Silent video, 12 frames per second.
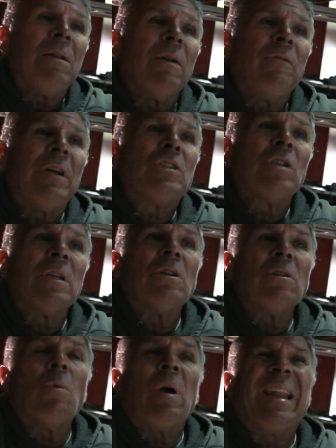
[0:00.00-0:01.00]
Eventually,
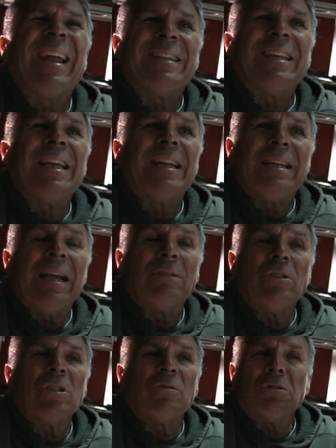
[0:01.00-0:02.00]
I'd like to get it down
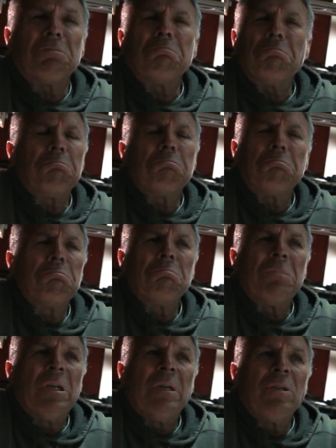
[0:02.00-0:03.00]
just for
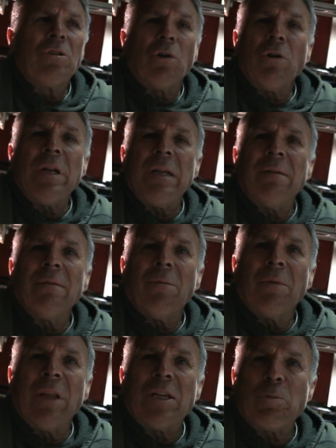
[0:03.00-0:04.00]
turning
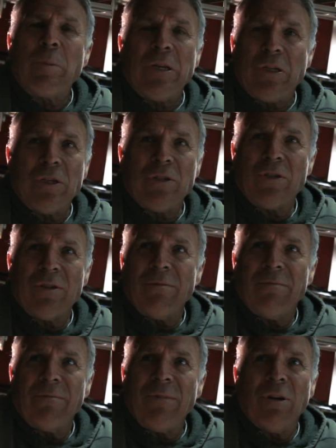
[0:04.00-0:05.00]
less pieces.
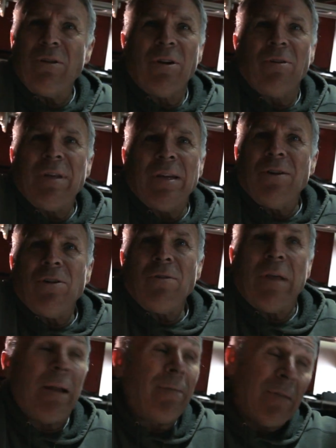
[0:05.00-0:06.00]
You know, you don't need to do
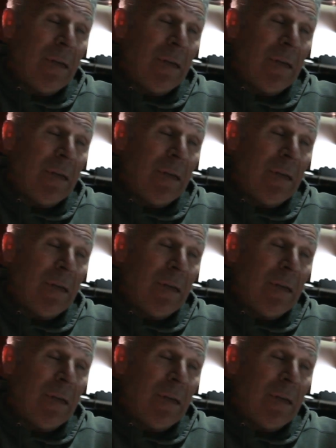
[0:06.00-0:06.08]
that.